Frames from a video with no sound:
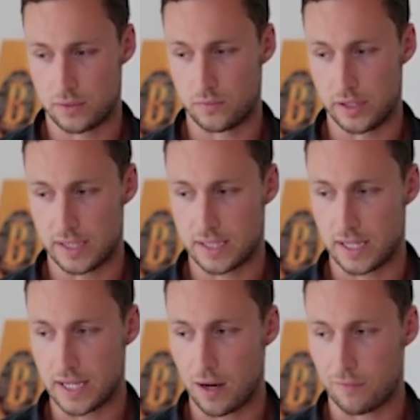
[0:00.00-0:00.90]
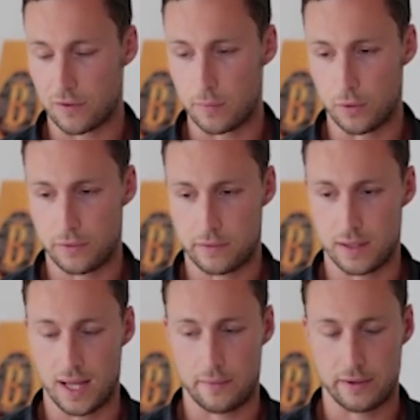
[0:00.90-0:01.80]
really stand out for both
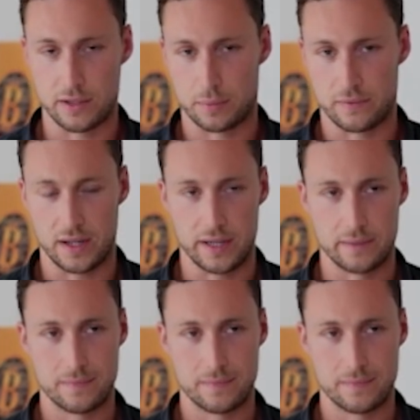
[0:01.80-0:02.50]
allowing you to provide